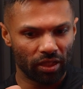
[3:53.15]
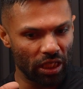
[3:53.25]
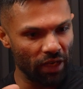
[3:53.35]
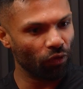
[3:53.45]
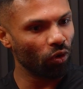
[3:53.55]

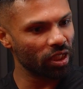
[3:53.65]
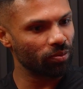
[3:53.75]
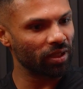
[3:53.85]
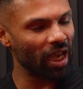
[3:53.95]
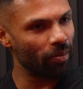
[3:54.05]
G-force has
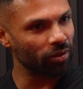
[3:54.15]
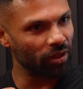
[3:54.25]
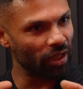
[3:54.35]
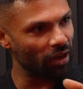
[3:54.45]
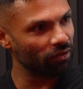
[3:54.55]
been
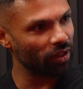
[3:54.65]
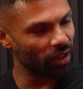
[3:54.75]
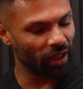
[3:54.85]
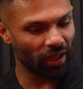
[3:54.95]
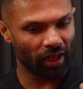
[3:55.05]
captured,
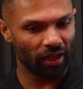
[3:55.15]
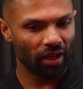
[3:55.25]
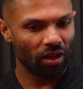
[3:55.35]
everything like that.